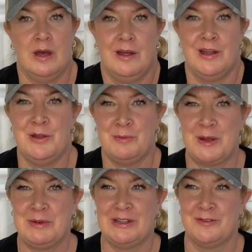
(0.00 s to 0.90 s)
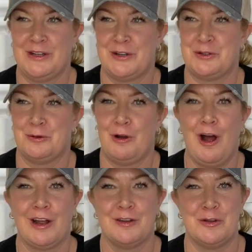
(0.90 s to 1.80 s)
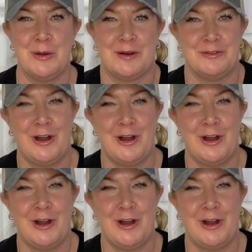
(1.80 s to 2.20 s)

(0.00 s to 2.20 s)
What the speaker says: you might be living under a rock if you have